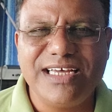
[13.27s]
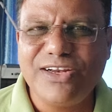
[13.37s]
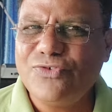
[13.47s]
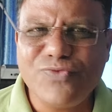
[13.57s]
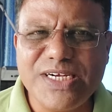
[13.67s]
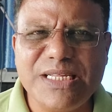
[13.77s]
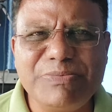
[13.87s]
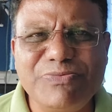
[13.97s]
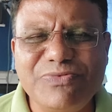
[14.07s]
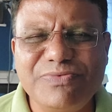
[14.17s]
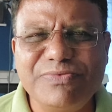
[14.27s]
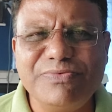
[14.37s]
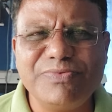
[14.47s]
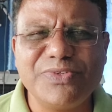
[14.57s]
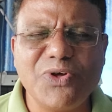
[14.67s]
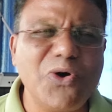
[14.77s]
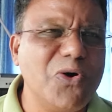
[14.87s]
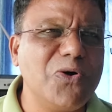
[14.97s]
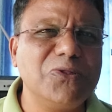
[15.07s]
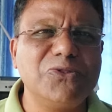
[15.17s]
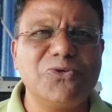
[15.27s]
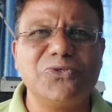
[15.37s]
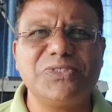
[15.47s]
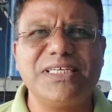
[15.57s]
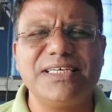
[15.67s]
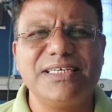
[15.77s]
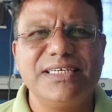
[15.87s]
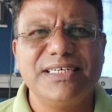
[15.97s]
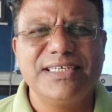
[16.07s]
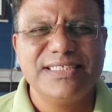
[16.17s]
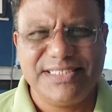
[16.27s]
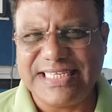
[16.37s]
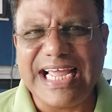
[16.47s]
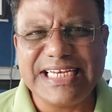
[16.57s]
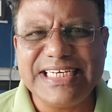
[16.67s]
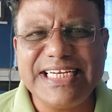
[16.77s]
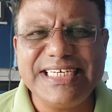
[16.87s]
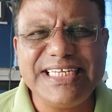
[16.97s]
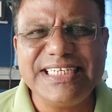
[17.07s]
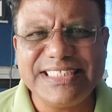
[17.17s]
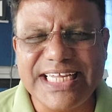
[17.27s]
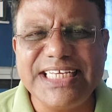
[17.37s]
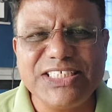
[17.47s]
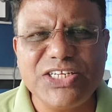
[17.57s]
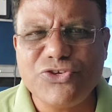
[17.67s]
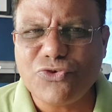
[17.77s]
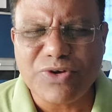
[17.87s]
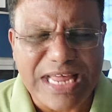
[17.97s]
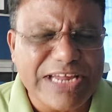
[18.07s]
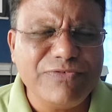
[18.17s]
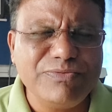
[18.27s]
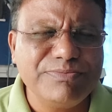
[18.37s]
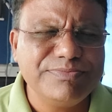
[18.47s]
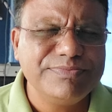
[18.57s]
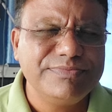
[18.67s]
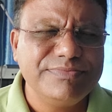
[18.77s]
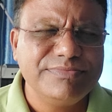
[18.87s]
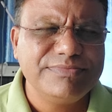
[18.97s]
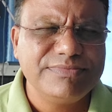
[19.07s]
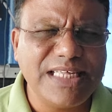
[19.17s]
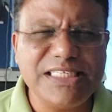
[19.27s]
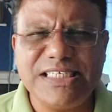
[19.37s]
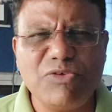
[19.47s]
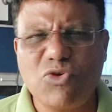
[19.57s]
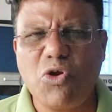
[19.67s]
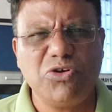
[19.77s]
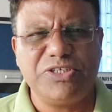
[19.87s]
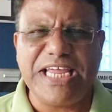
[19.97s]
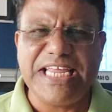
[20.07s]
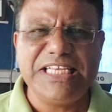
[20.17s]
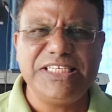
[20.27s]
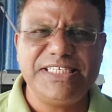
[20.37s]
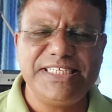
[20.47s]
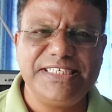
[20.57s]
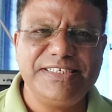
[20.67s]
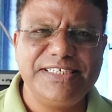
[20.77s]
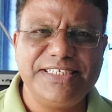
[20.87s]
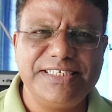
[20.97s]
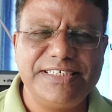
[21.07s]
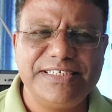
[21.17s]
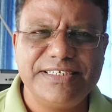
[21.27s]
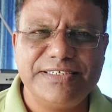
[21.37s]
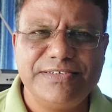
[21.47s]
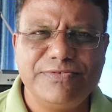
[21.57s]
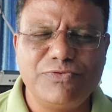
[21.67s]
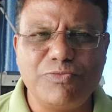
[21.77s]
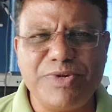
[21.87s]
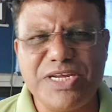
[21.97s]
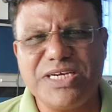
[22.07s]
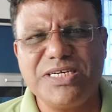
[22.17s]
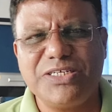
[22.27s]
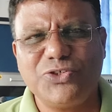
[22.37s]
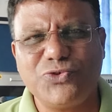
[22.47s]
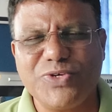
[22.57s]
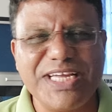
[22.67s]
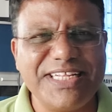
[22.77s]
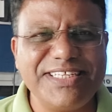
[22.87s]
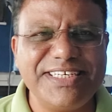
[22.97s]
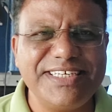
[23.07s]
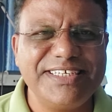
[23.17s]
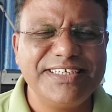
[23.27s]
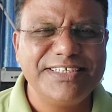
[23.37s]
Are you fed up with all those stagnating things in your life? Things have not changed from years together.